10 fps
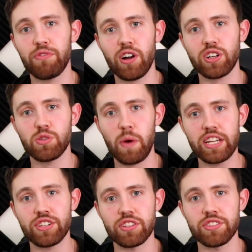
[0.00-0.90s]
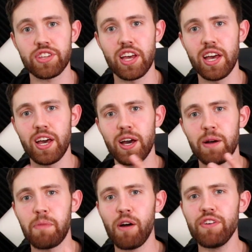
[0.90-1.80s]
fluctuations,
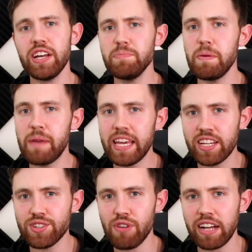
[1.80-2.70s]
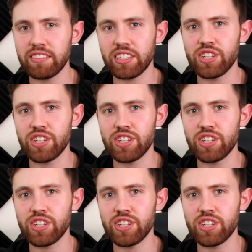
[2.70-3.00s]
Buffett has been making drastic